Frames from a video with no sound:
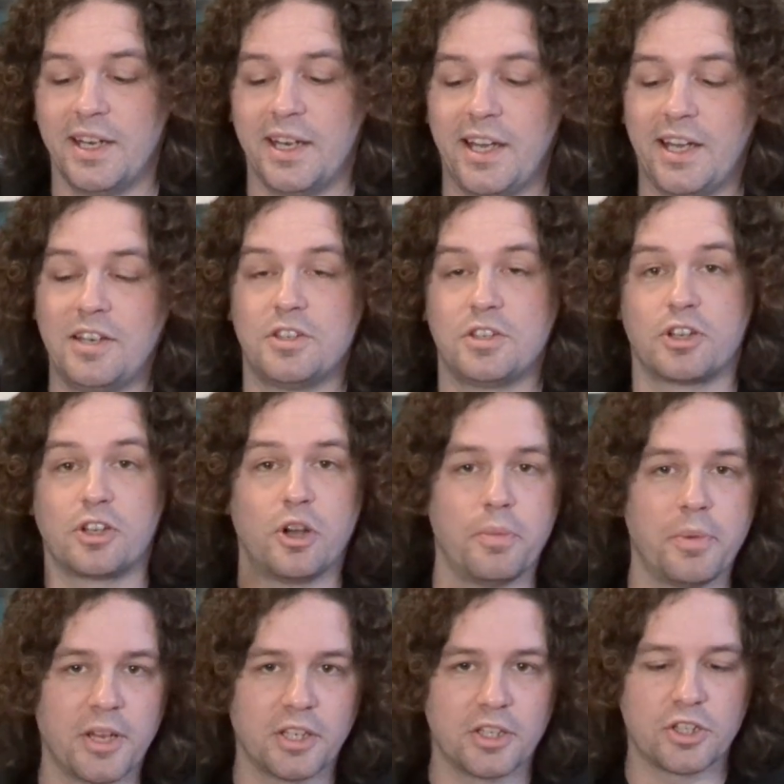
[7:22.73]
into
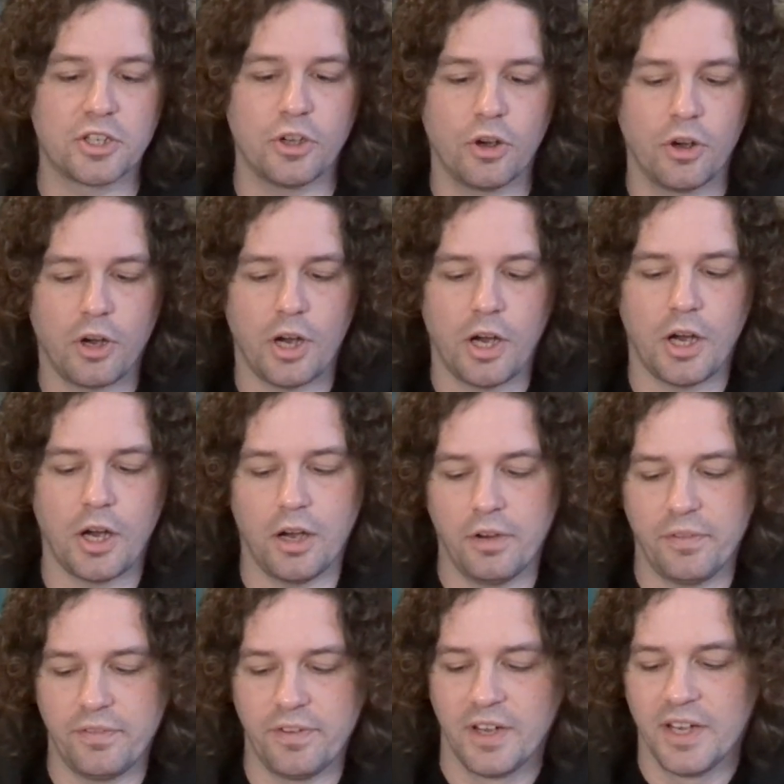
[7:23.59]
coming to your
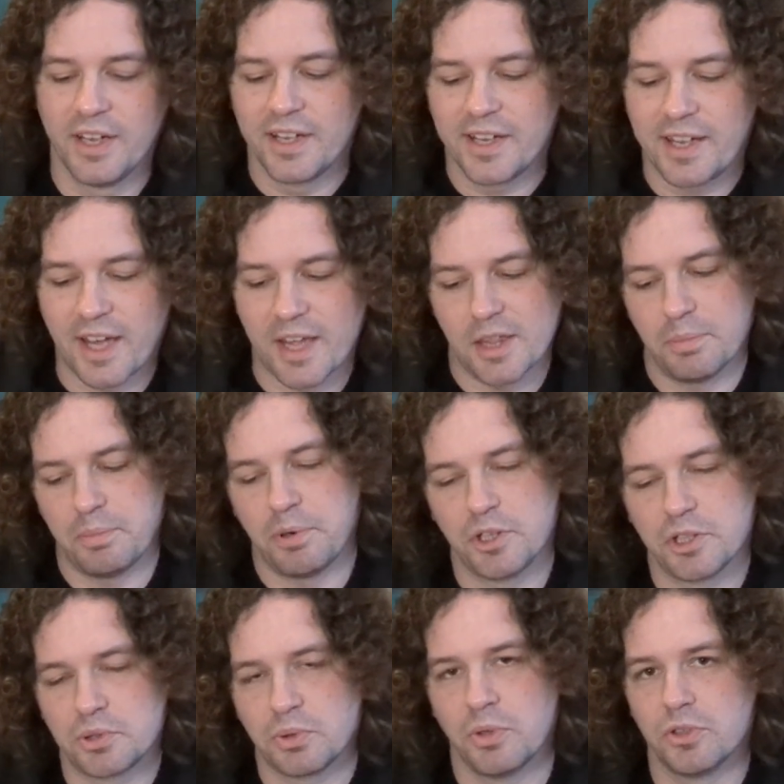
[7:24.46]
half, get the
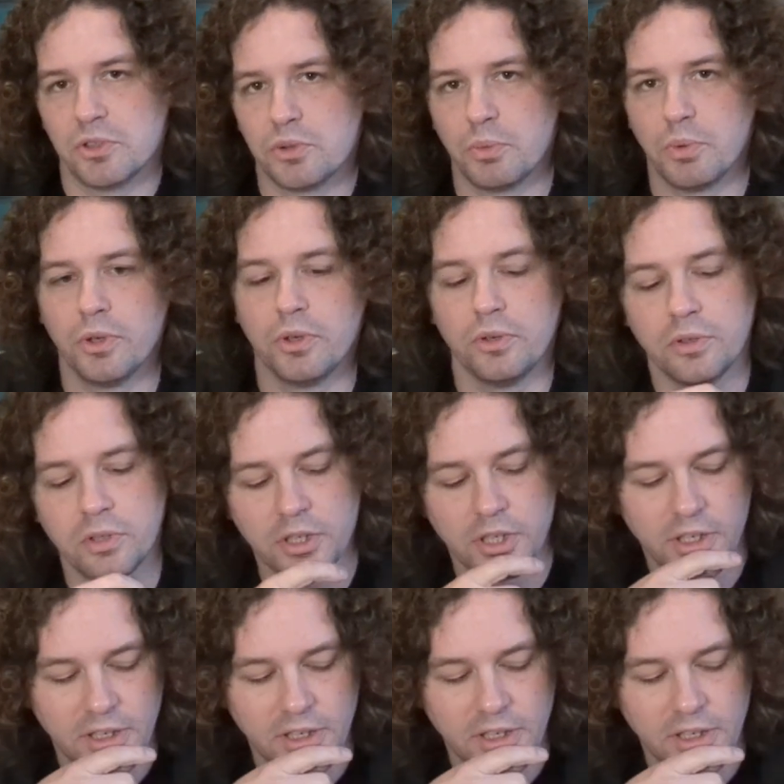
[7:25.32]
+1 to wound,